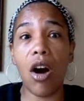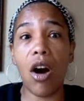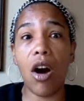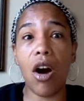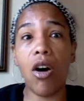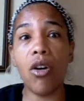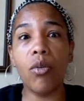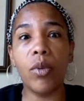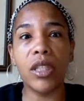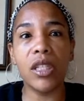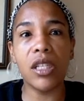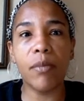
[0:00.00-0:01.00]
oh, well,
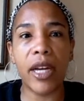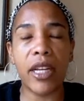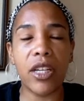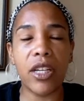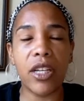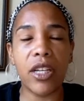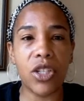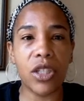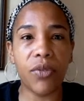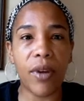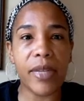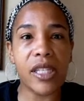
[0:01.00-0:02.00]
this is money just
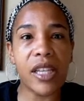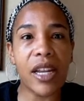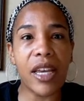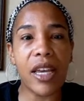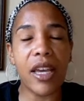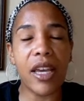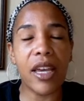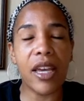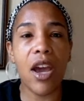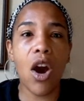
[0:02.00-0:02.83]
from the city,